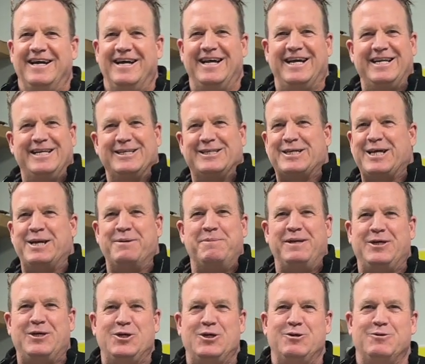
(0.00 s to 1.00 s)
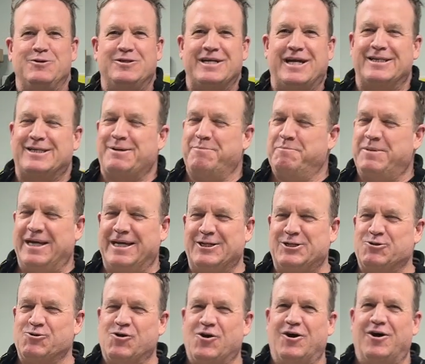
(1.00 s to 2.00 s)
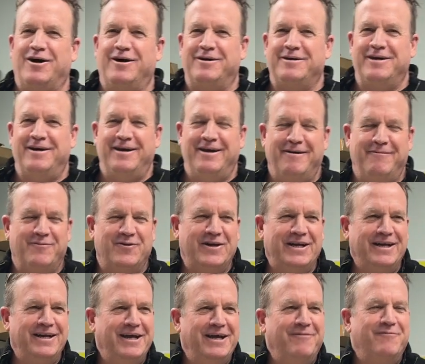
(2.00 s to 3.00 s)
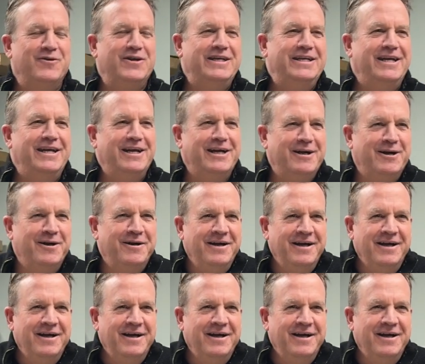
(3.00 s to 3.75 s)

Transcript: It is going to be huge. That's a big draw every year.